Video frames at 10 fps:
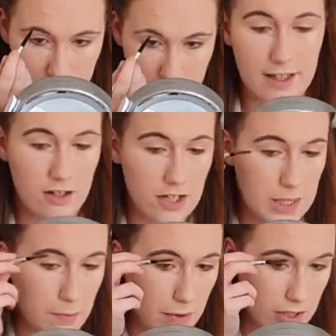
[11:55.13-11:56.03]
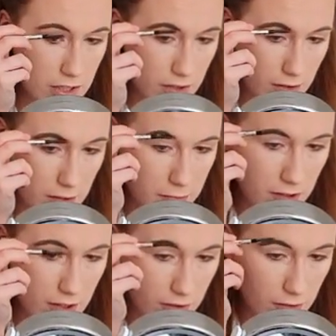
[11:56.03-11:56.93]
And then I just brush through the
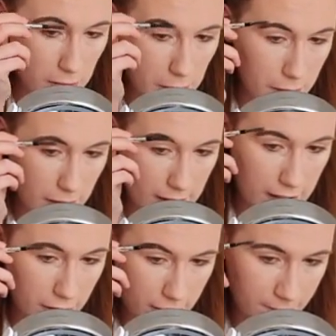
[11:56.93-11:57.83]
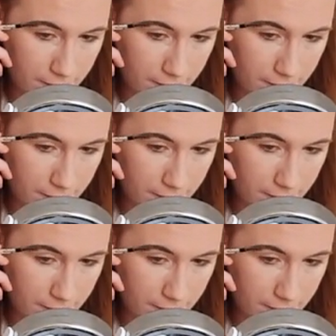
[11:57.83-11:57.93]
product through my brow.